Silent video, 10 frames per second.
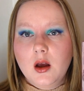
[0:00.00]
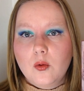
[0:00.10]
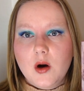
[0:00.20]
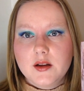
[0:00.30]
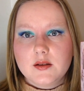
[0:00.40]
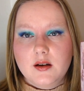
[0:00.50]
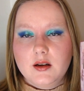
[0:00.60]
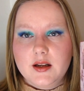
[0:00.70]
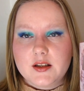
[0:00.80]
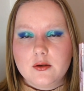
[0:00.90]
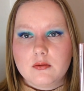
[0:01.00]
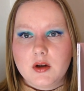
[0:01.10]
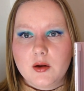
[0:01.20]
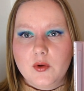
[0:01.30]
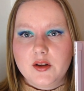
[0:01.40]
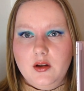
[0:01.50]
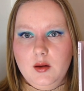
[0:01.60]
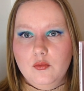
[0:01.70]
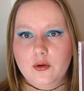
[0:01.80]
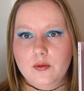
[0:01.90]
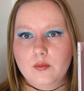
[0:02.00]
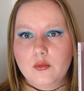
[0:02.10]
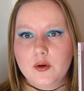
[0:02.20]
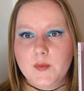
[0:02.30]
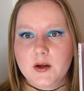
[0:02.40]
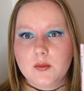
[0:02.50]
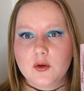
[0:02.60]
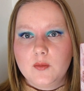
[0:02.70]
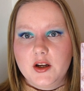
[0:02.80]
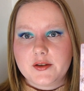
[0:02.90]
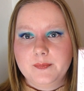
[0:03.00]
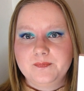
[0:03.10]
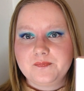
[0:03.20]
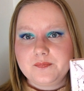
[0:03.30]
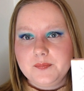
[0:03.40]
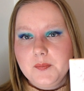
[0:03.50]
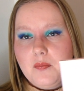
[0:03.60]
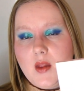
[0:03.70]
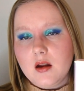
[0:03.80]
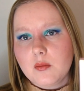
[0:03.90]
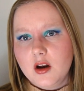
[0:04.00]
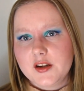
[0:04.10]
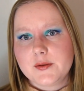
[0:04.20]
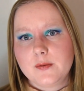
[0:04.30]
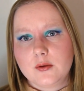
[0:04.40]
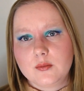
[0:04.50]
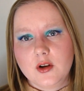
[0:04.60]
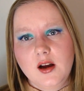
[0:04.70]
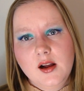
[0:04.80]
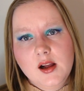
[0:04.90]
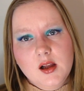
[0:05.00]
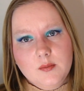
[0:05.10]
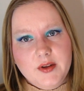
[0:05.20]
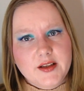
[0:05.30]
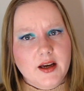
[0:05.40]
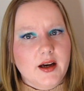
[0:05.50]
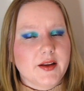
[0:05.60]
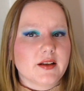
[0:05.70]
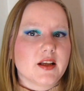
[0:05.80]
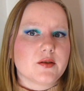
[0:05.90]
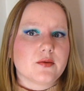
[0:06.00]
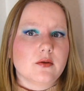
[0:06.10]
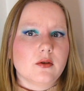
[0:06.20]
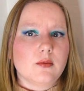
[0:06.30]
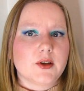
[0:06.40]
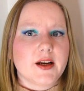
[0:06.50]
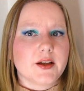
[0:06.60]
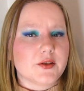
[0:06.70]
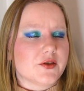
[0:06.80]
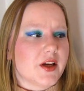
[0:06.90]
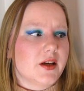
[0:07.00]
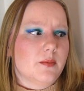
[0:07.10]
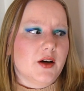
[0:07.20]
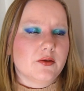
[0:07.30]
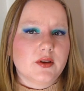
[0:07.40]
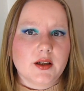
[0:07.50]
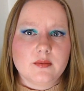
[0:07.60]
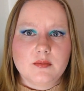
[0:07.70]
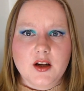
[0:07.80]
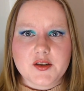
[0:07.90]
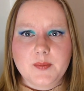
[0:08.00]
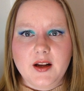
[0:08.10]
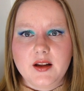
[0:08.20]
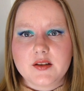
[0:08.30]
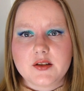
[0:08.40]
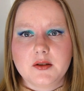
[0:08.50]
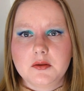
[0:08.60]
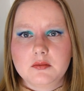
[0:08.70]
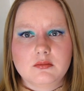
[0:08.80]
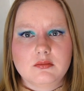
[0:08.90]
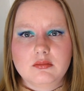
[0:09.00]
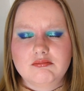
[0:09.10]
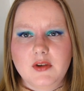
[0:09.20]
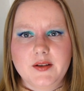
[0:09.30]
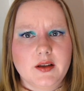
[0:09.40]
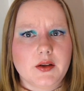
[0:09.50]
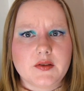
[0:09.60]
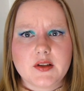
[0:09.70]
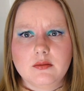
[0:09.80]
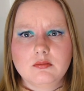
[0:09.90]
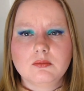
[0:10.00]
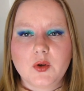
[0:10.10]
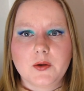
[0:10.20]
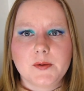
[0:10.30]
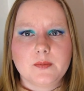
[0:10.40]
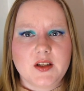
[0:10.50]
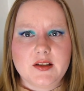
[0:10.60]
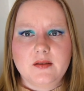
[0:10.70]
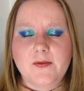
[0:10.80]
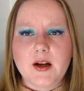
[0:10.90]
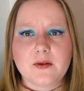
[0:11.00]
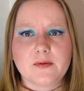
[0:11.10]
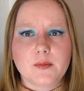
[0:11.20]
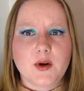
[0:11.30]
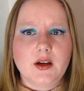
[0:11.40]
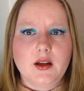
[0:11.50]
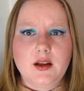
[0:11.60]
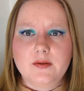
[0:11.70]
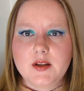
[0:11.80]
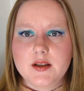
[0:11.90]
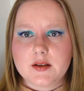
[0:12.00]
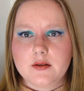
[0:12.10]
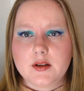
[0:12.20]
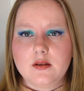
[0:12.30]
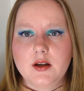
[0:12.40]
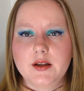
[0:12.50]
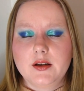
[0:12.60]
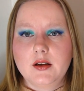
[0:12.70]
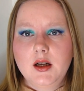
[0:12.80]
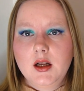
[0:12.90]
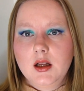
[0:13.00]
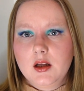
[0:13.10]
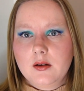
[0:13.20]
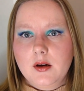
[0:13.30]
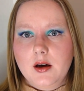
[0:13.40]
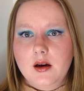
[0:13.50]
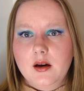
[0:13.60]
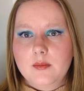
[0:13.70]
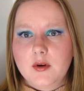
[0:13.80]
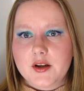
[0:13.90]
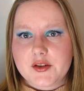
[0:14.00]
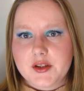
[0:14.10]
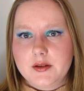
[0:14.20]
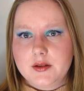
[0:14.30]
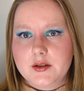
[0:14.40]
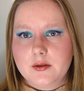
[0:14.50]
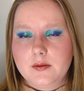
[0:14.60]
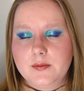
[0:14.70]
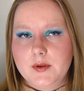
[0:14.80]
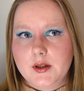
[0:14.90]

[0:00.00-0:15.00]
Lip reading: want unless you really want a more buildable blush formula. But yeah, I think that's all what I had to say about the blush palette. So I think it's a good, decent value for money if these are the kind of blush sort of